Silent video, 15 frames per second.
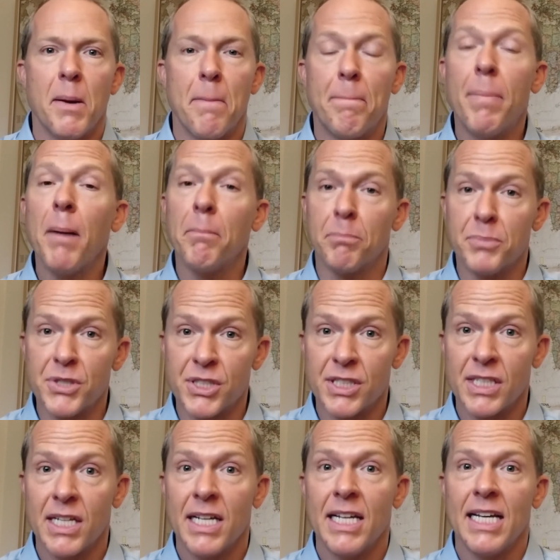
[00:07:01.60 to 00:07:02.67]

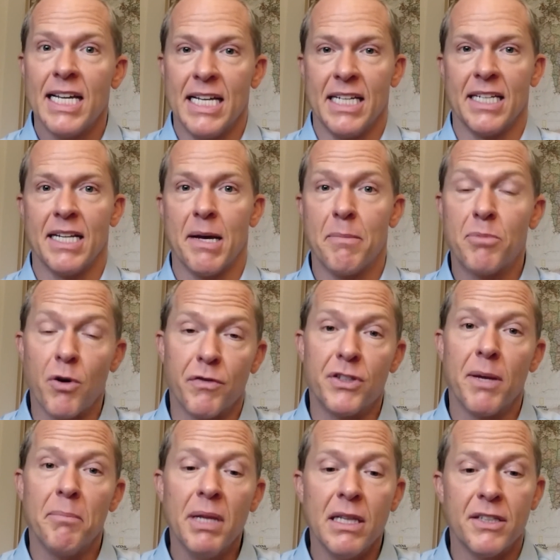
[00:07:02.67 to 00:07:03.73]
bumps in
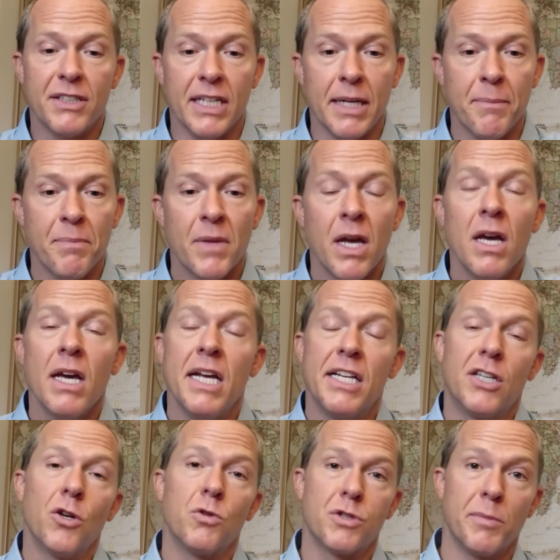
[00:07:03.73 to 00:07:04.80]
profitability. It
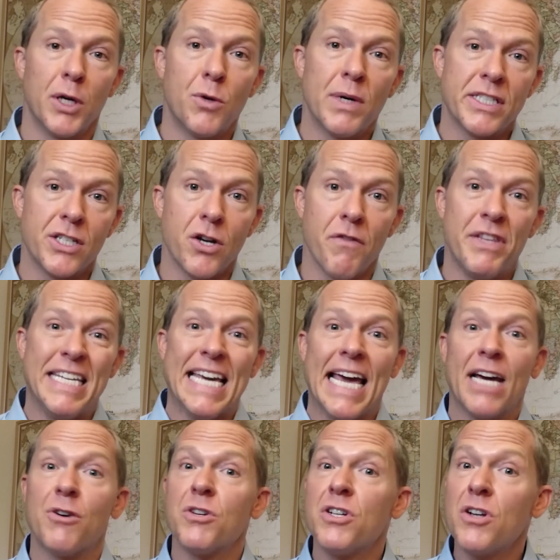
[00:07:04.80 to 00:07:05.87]
can also be a question of the
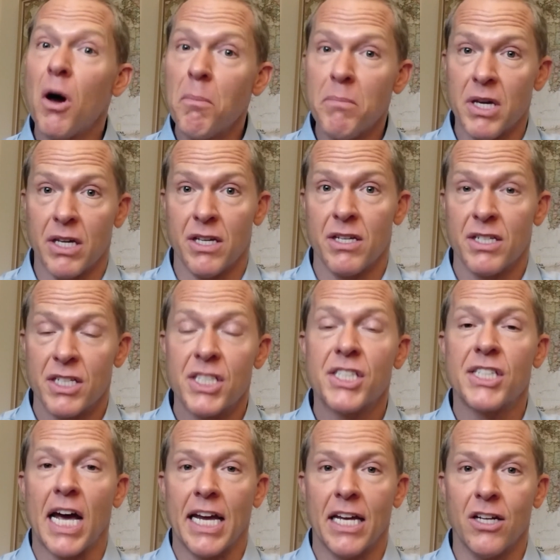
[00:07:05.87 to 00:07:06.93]
economic
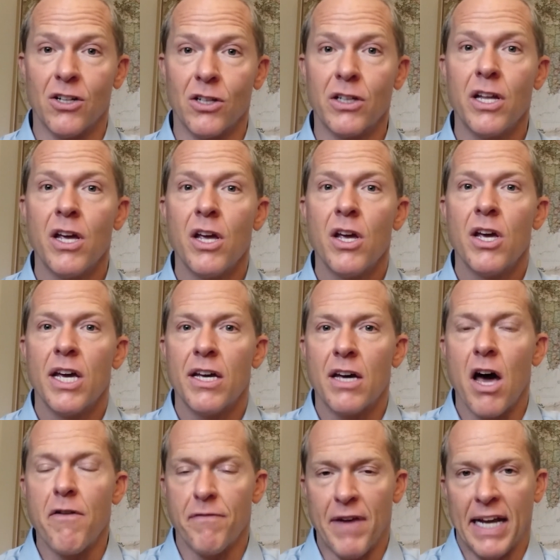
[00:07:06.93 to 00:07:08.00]
cycle
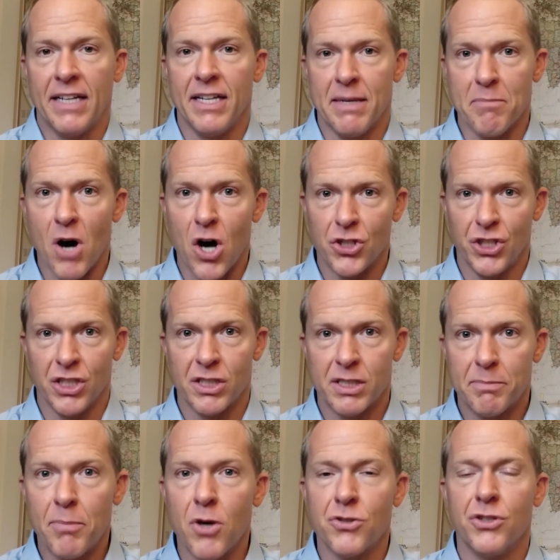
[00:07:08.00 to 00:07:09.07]
affecting
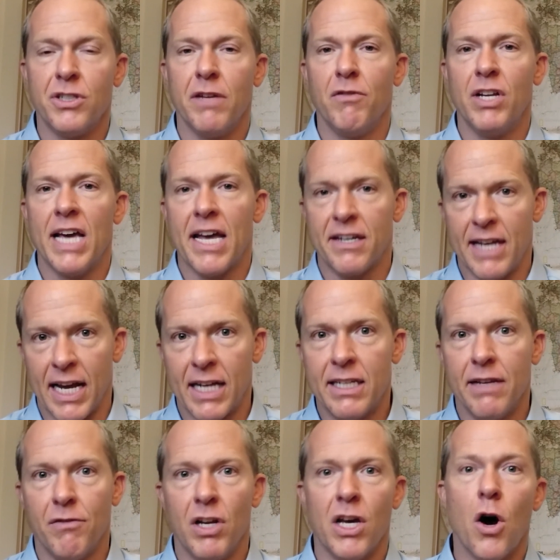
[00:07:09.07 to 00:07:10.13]
margins positively and
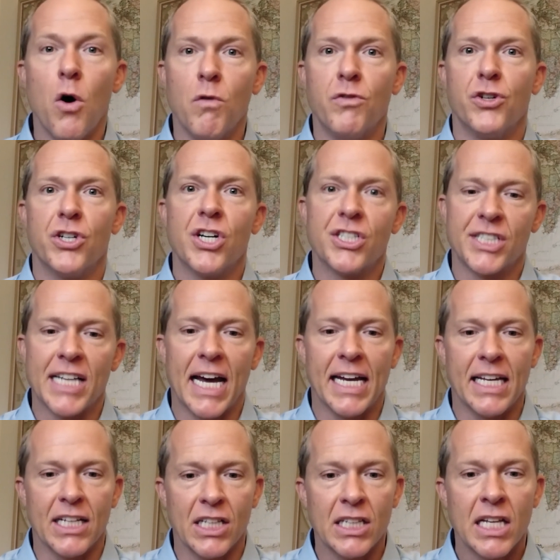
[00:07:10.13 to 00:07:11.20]
negatively over a
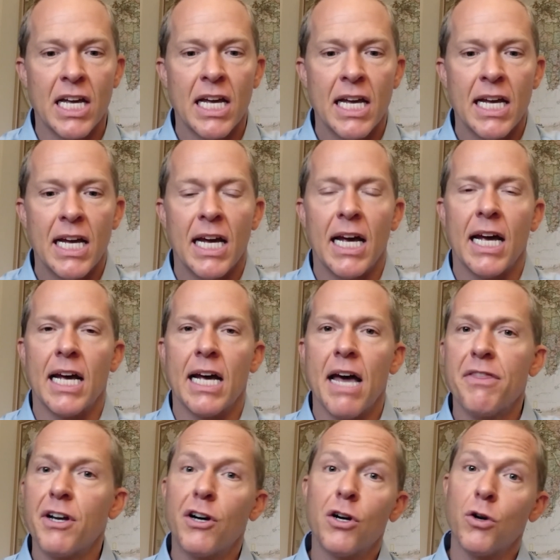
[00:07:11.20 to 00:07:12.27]
cycle.
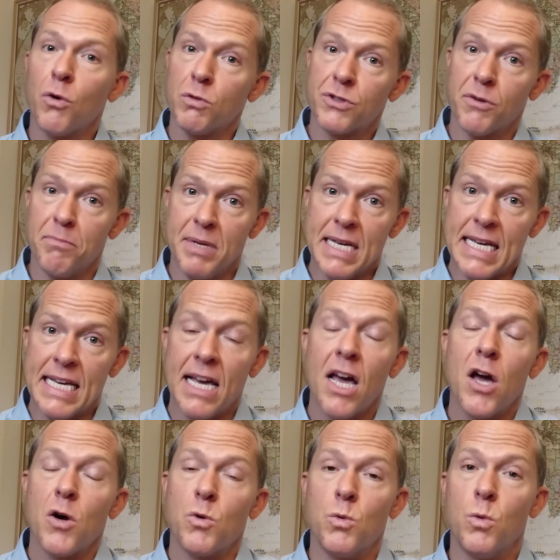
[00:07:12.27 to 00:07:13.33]
And there can also be
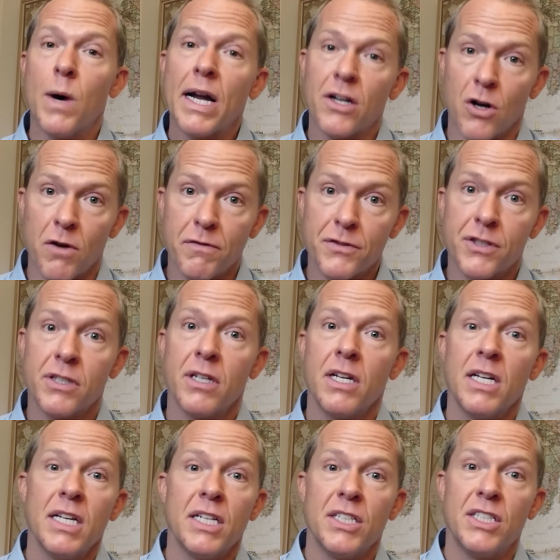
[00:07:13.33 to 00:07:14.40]
one-offs,
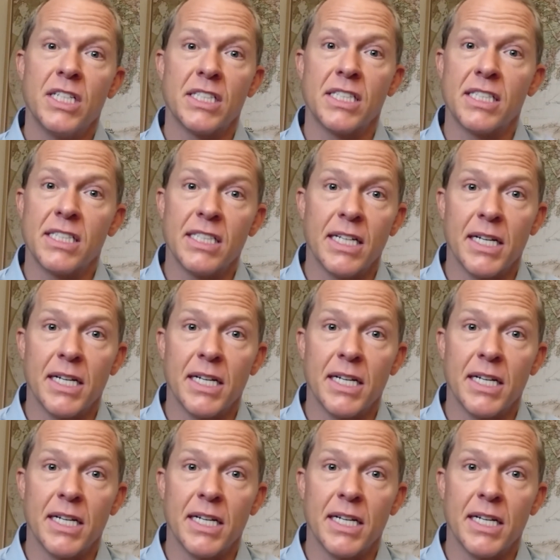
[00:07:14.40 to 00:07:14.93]
just